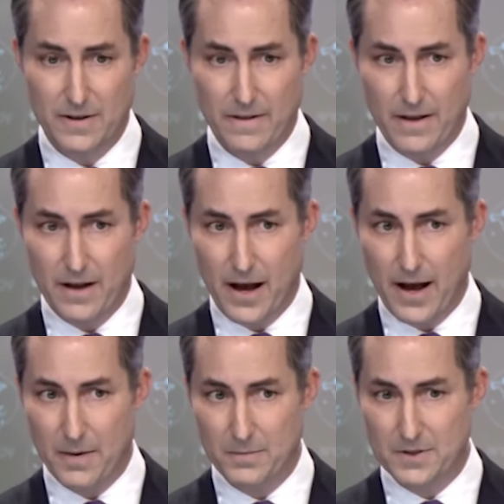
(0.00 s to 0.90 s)

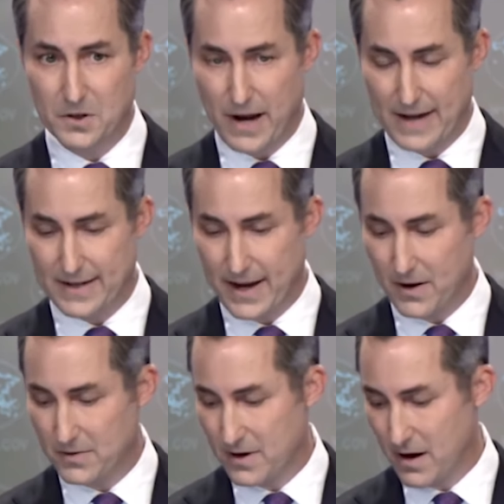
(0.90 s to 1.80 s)
um, to crack
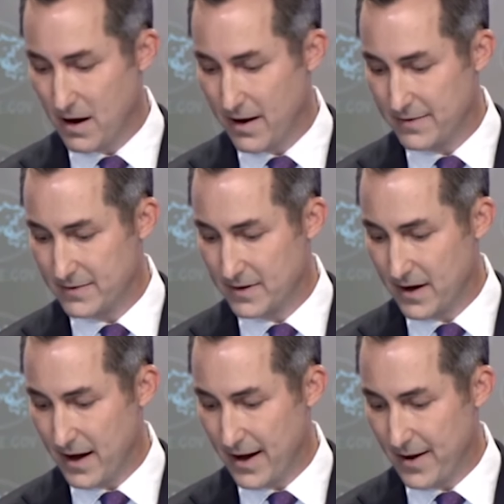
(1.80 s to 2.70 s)
down on
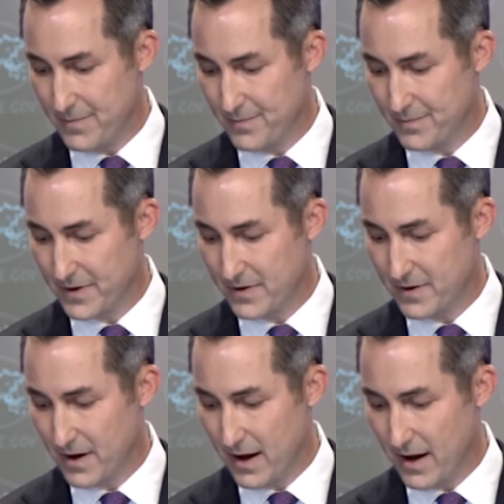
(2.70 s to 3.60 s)
um,
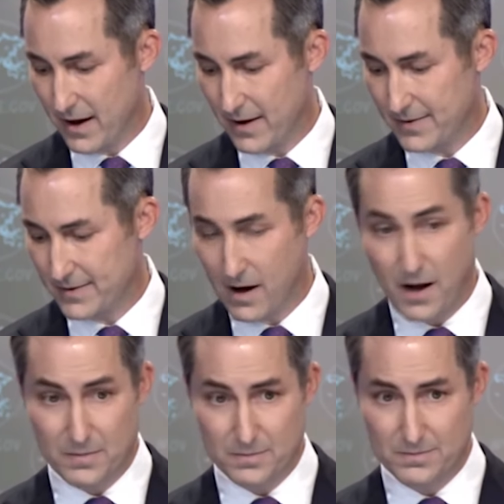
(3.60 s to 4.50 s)
uh,
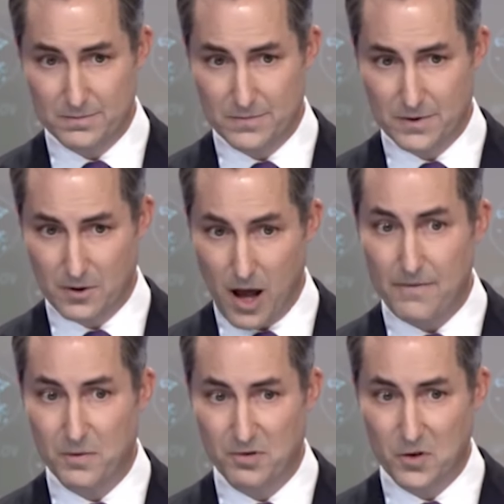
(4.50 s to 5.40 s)
on
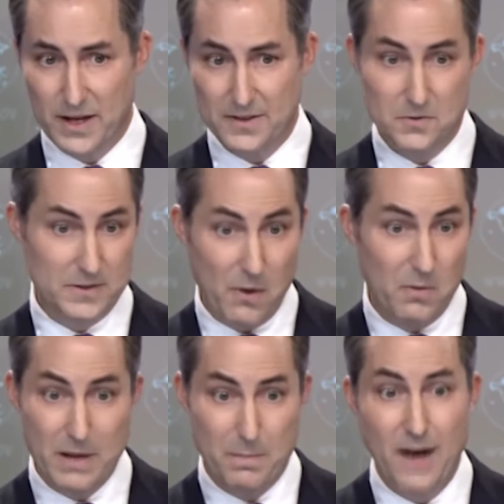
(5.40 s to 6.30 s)
lawful protesters, that would
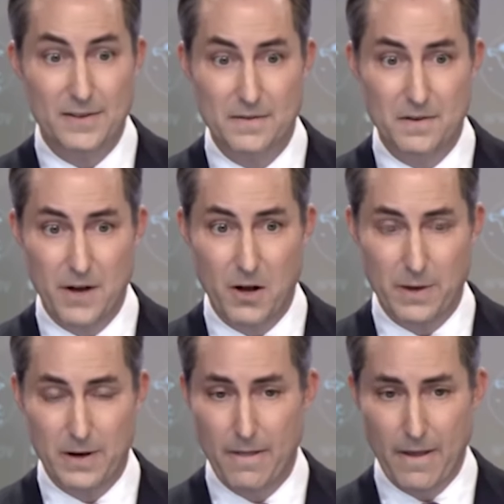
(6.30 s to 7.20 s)
be a positive
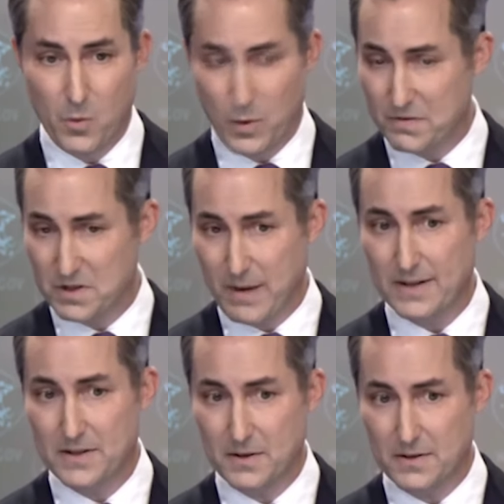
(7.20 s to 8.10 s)
development. With respect
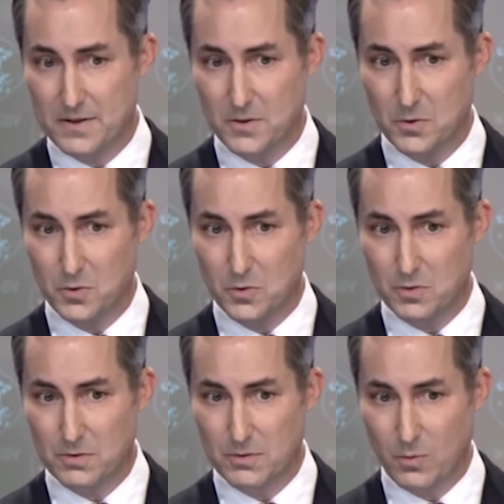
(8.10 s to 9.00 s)
to, to
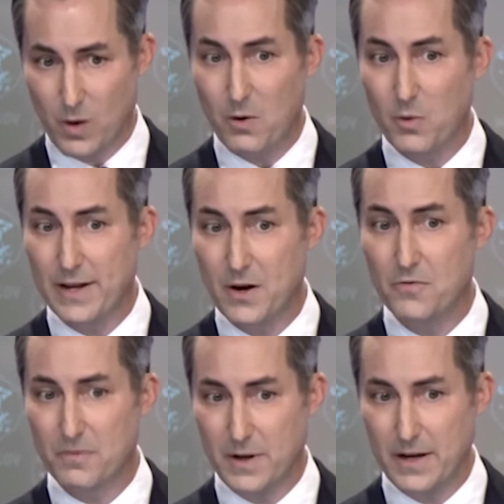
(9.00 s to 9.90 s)
where we go
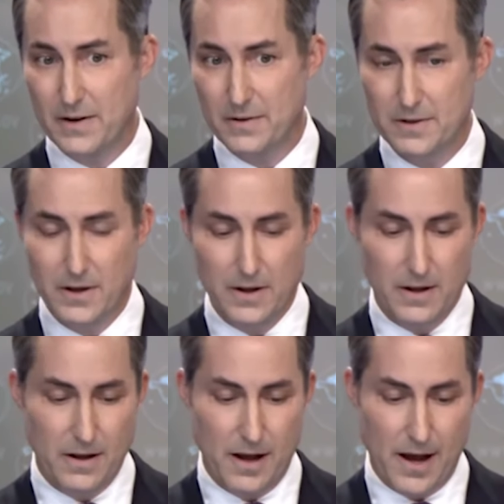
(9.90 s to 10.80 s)
from here,
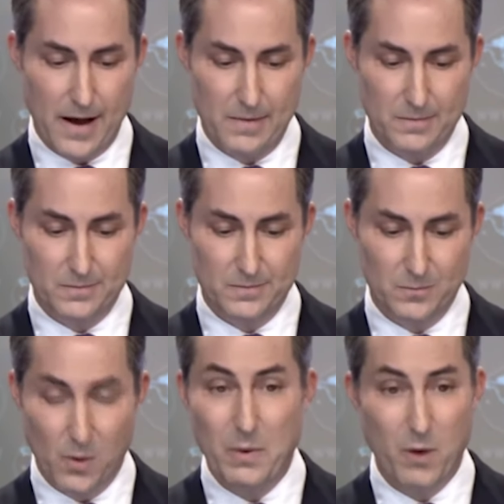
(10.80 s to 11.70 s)
um,
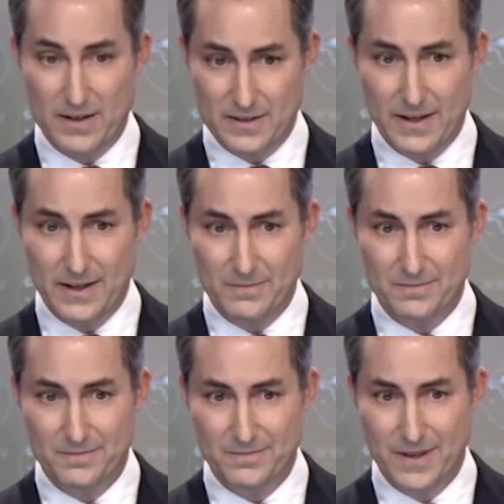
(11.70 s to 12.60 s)
what we want to see
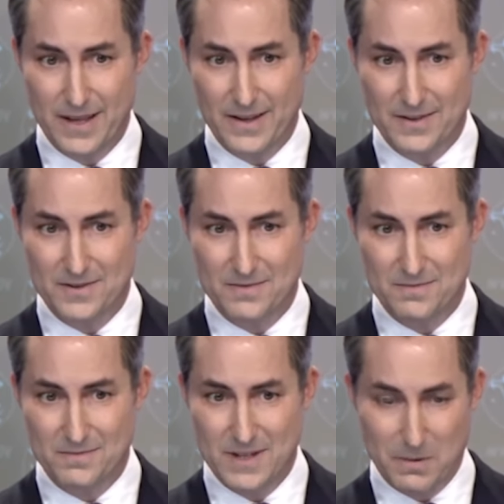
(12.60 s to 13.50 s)
is
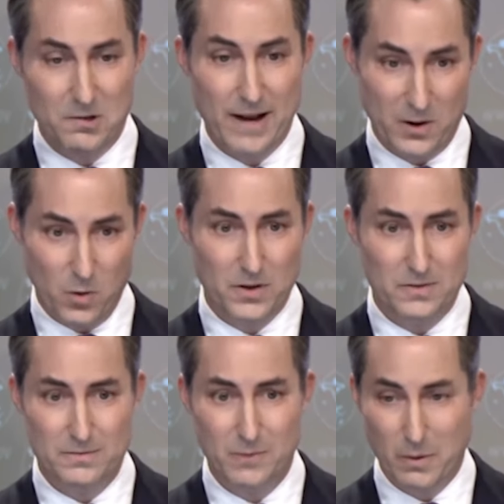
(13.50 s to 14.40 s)
democratic
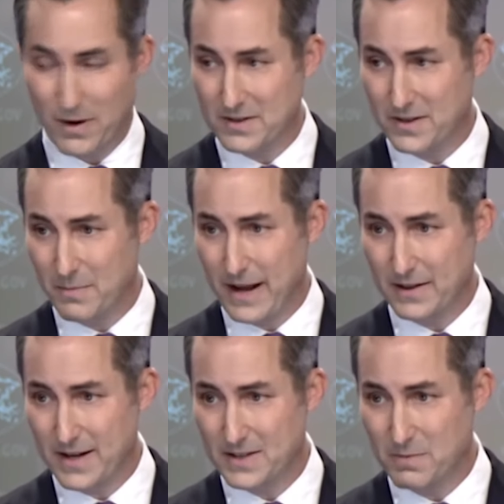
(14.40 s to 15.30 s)
order. We want to see the
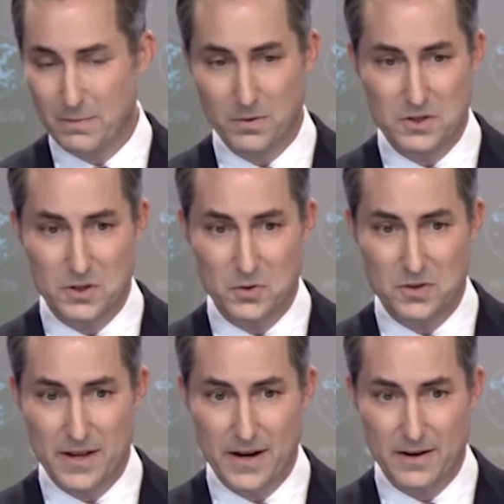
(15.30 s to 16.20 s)
Bangladeshi people choose
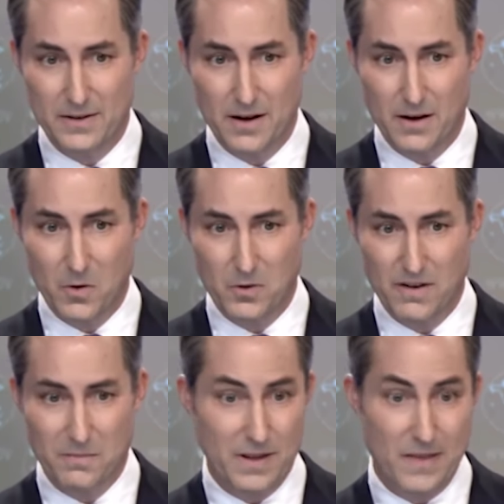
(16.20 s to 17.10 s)
their uh, own
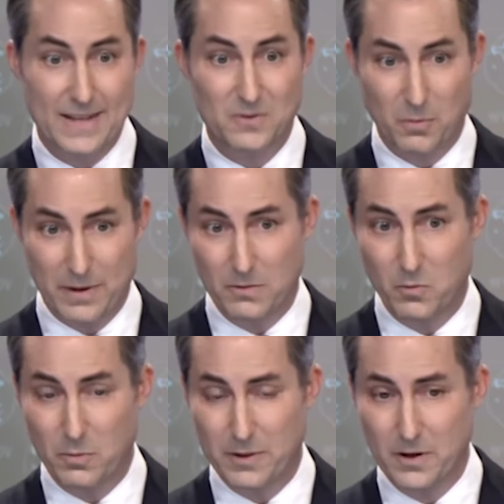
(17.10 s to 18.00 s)
government, and that's what we will
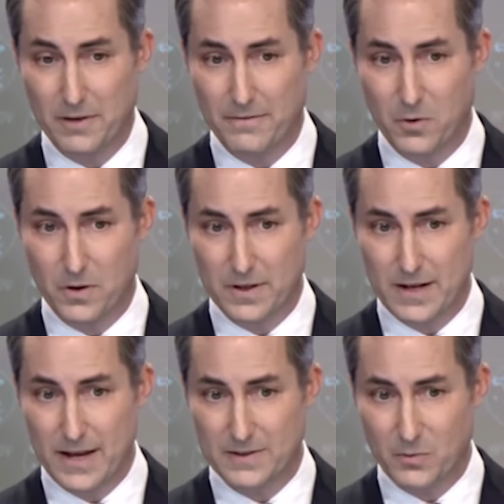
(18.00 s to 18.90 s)
be looking for in the
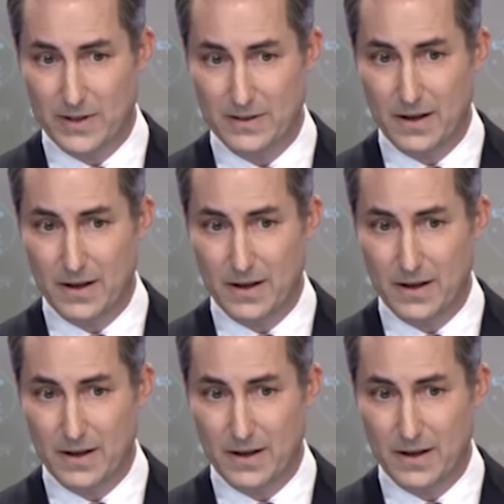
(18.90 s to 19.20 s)
days and weeks ahead.